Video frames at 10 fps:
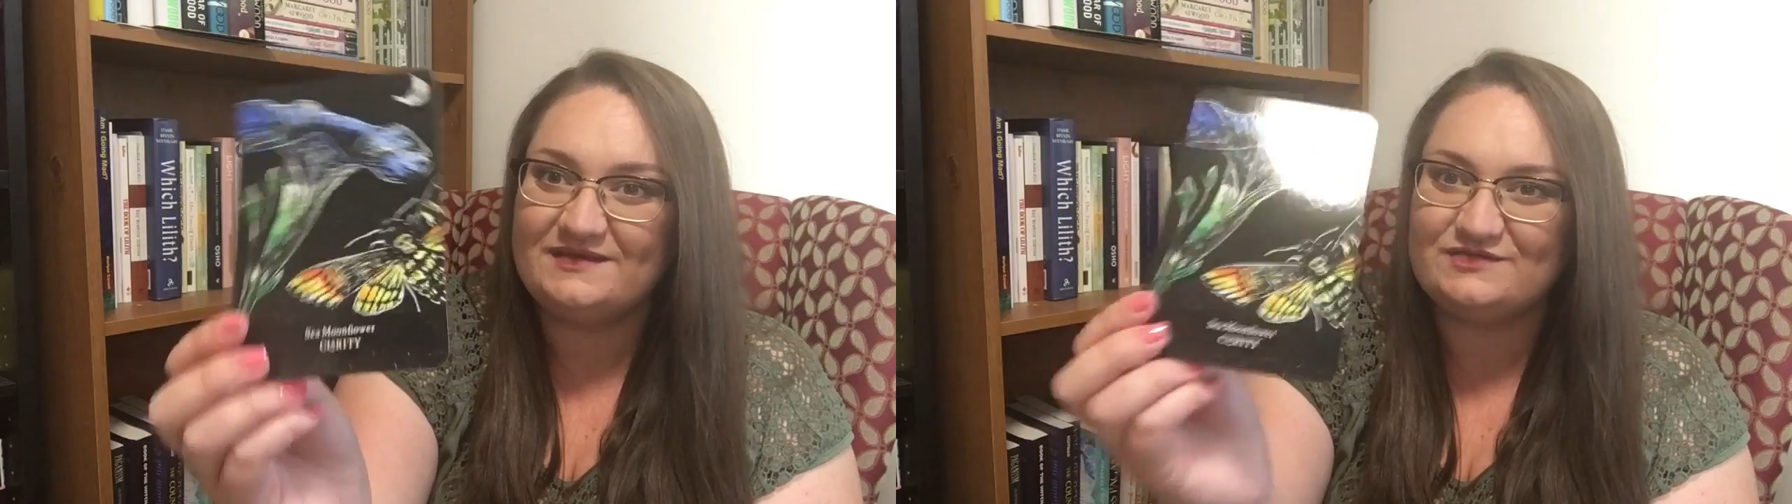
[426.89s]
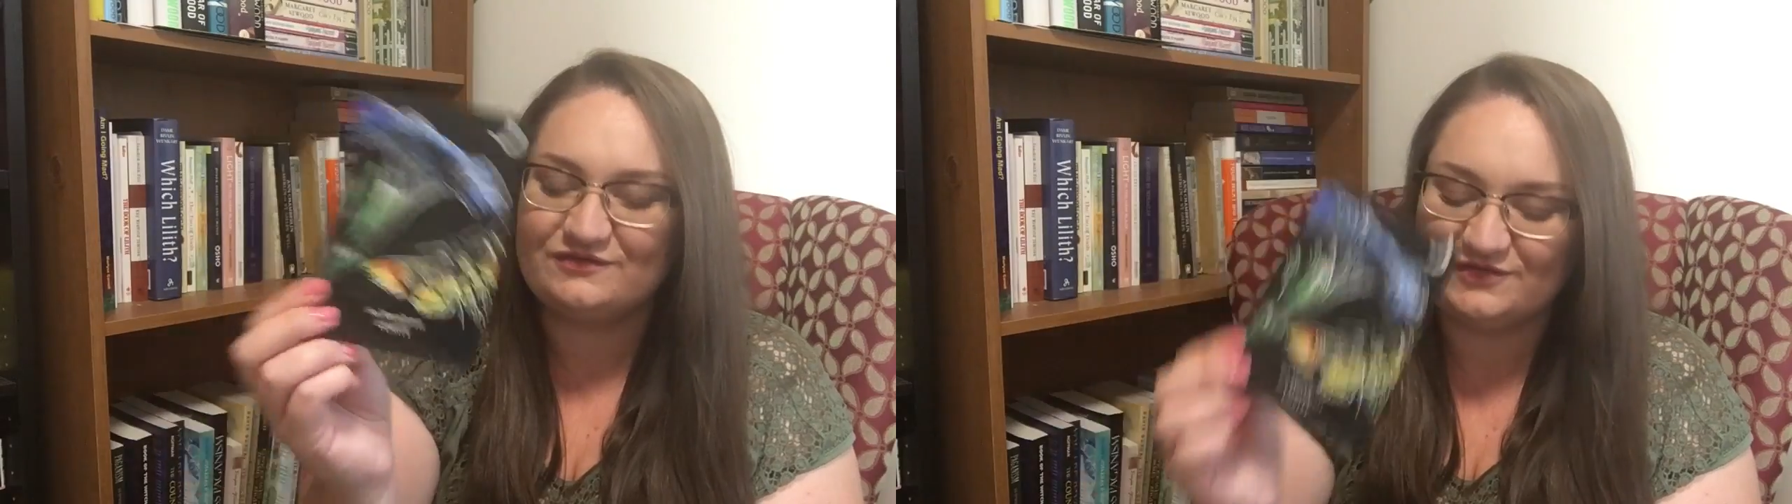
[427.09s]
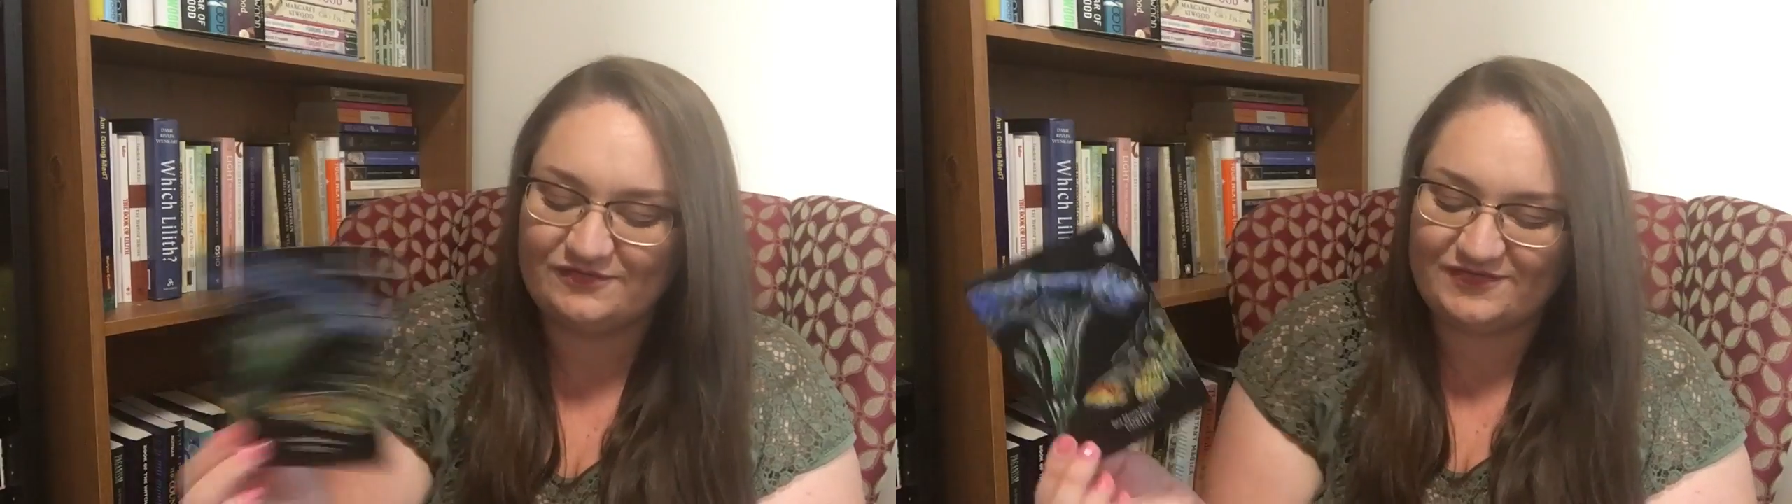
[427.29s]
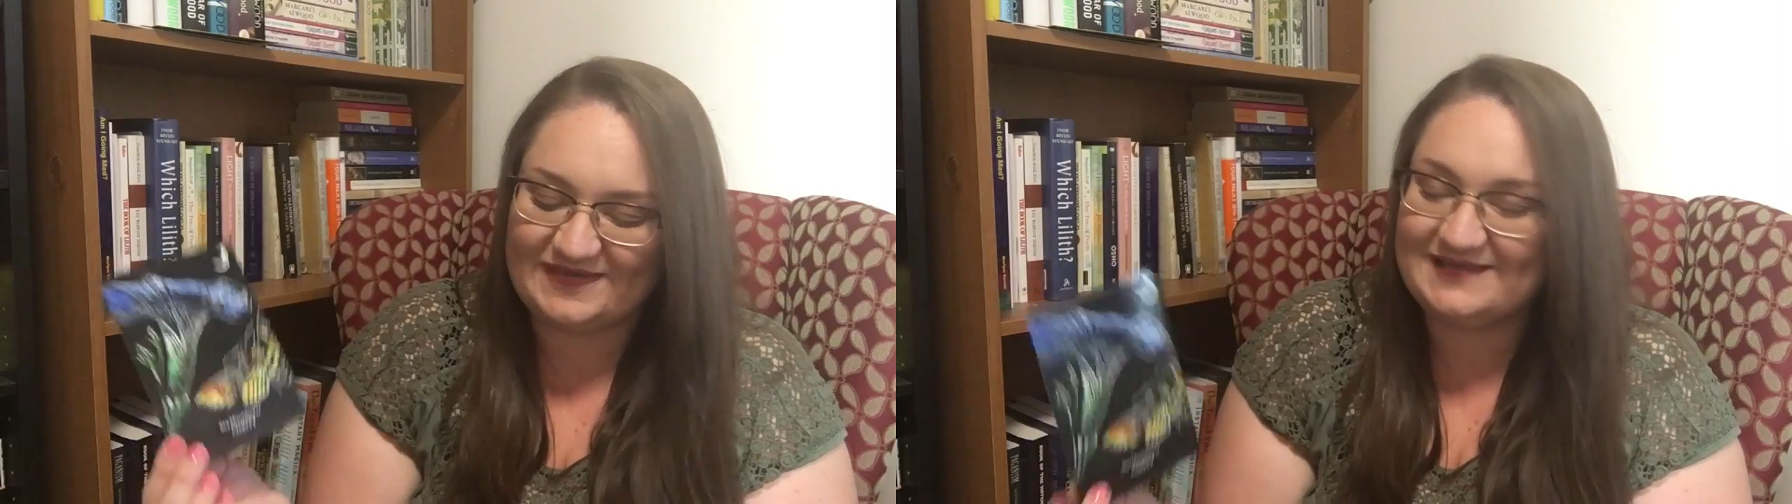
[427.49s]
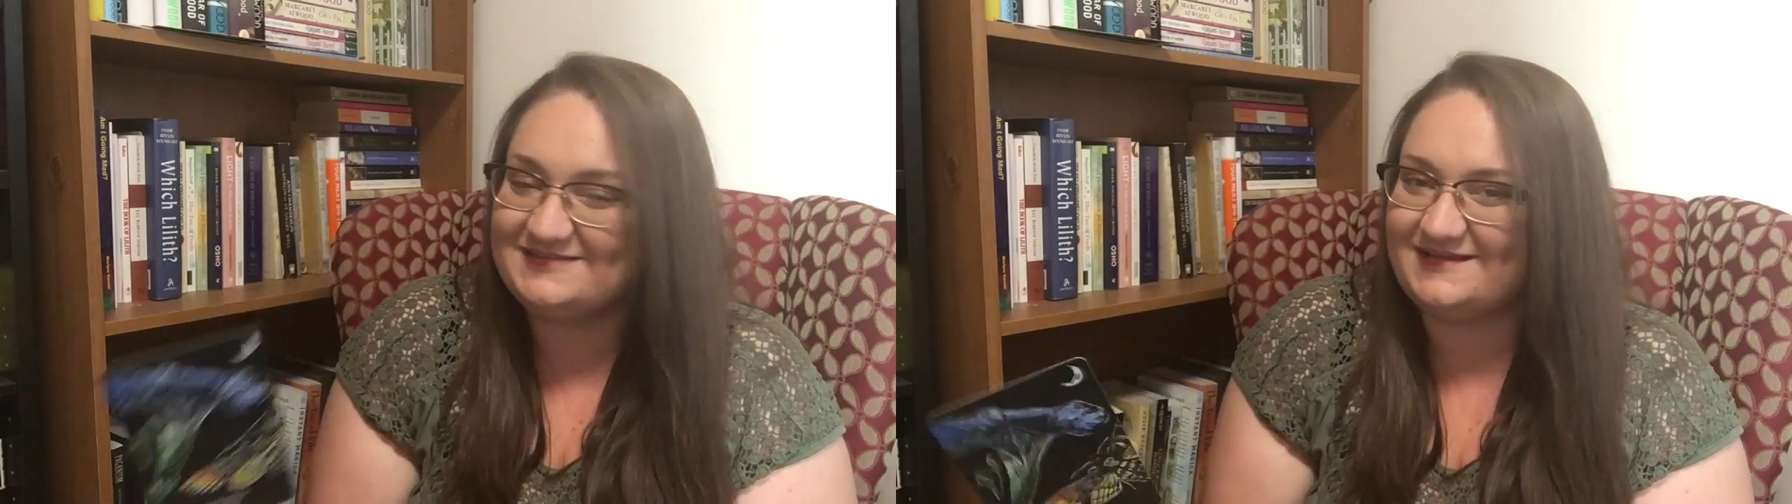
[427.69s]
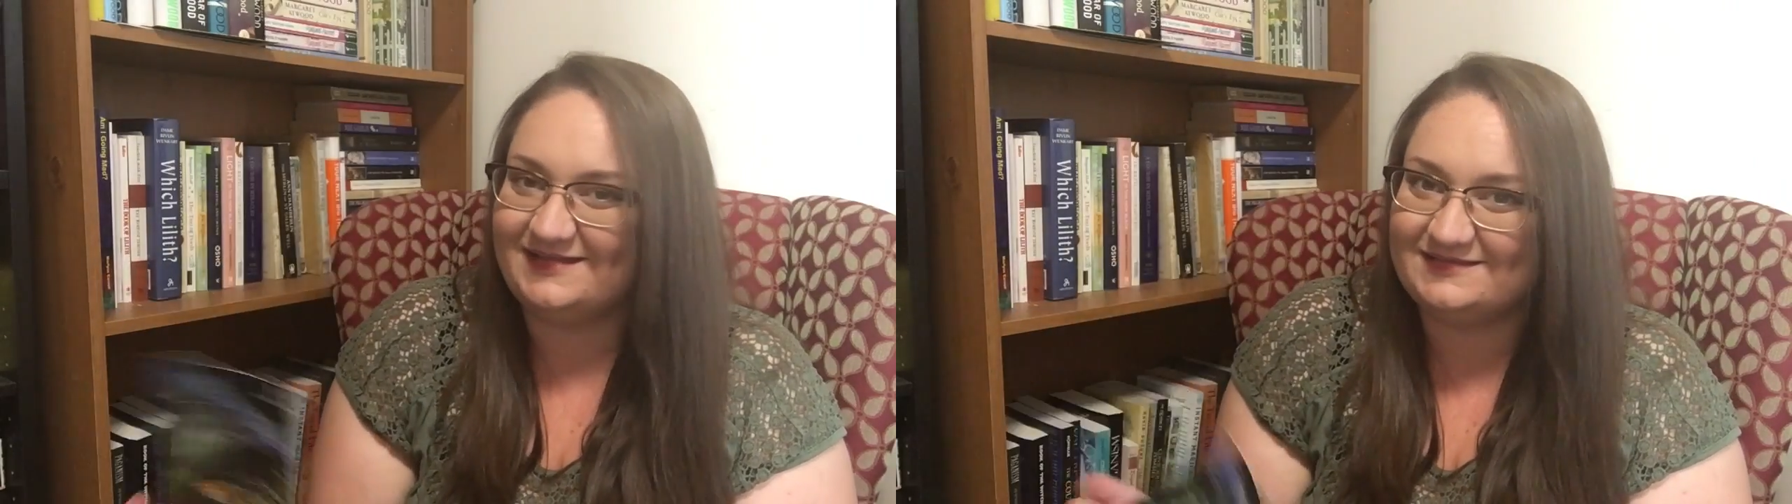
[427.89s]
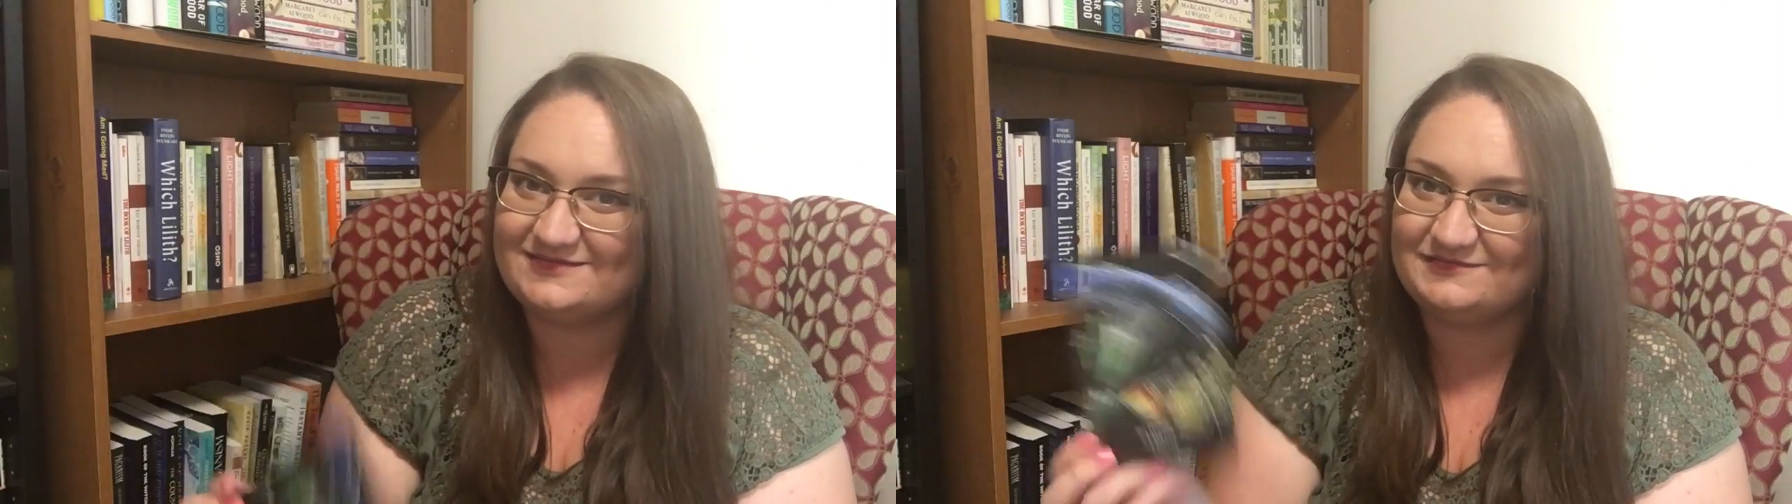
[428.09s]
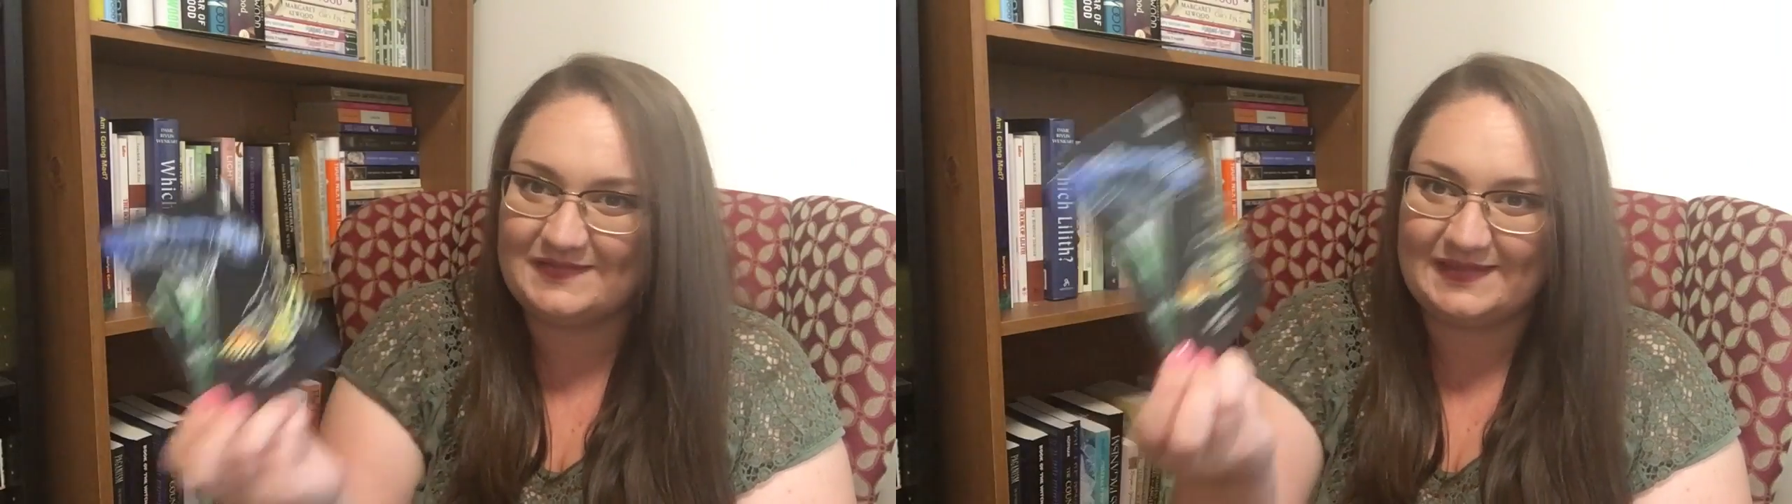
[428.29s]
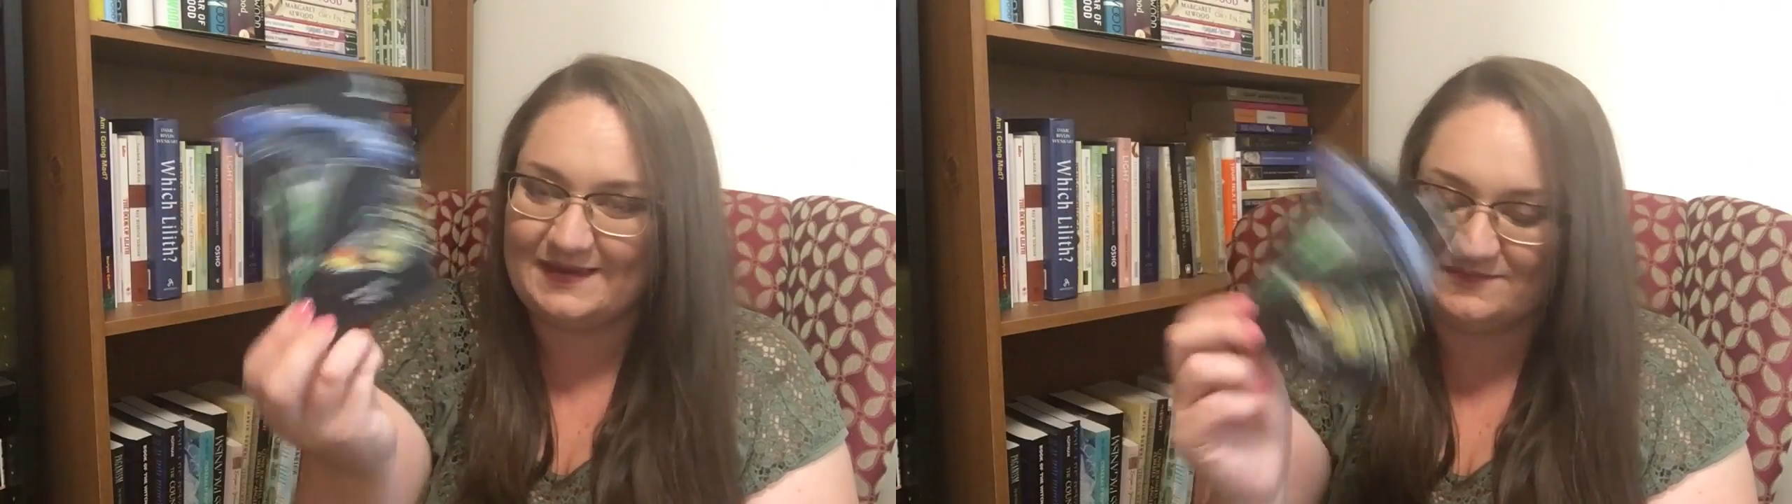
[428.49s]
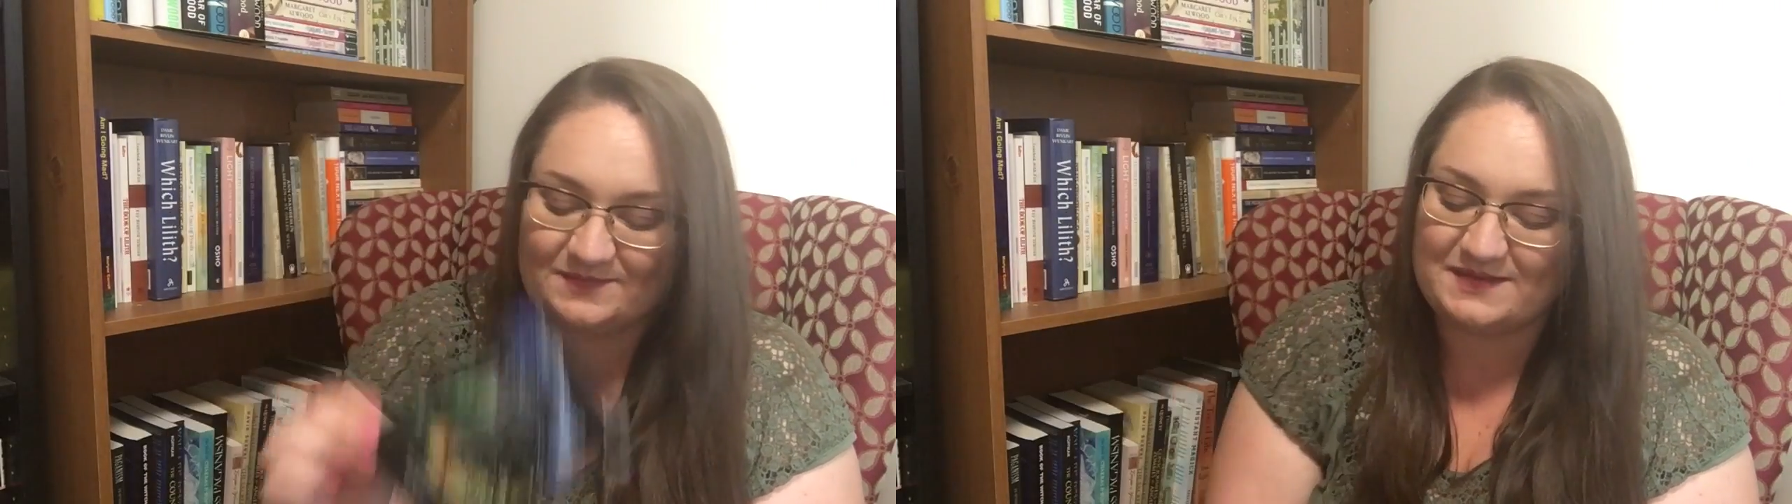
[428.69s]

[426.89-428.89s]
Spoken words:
so if you've seen Silence of the Lambs,